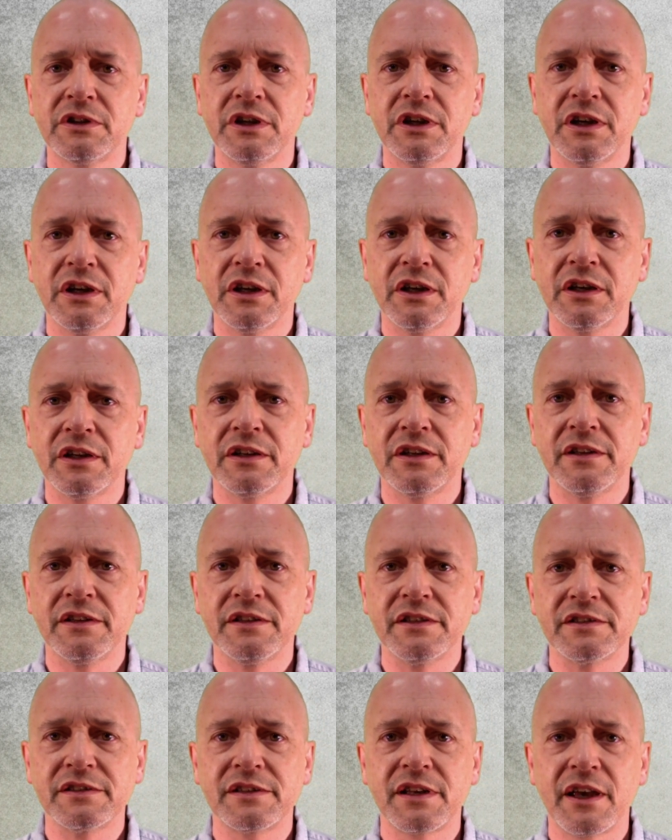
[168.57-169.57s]
to
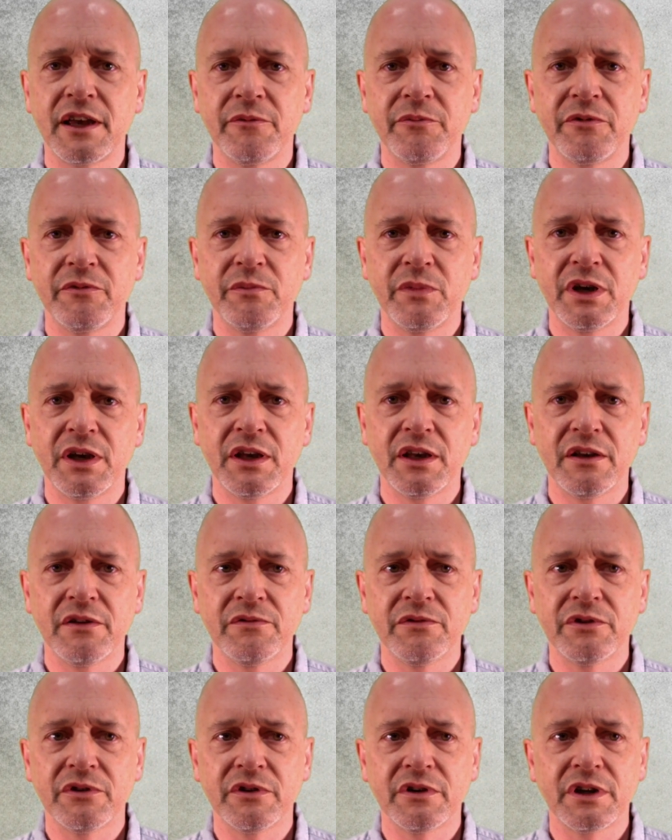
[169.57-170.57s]
this type of
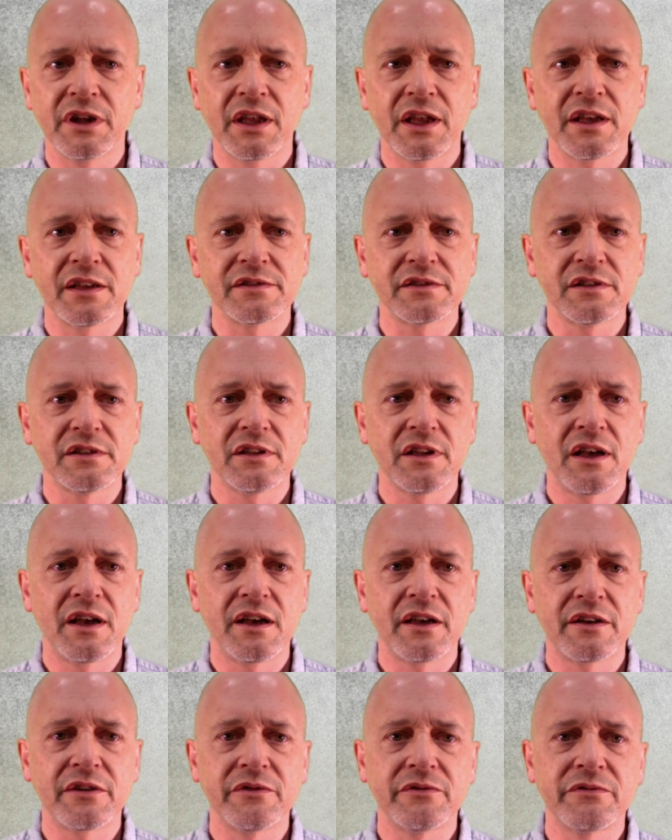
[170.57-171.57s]
behavior, and it has a
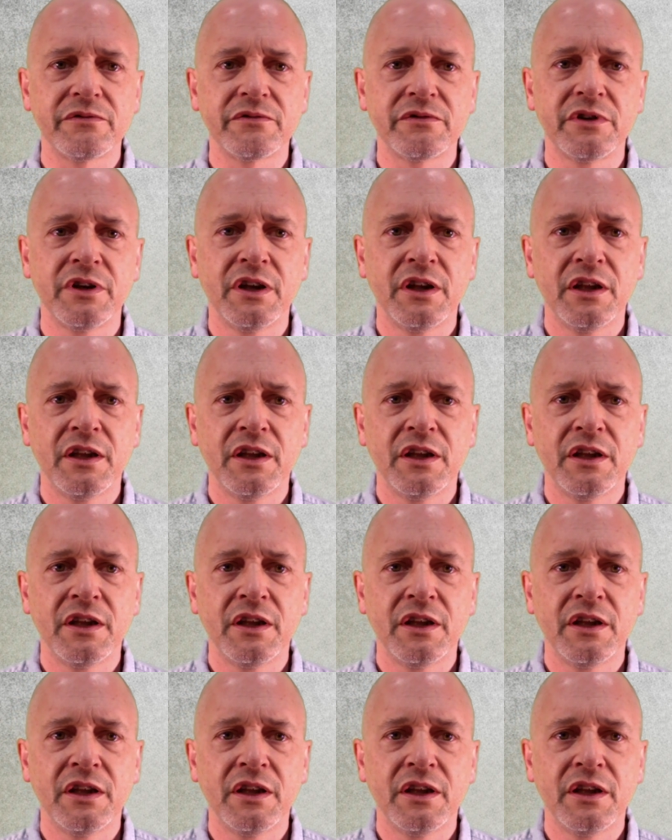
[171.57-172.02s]
lot of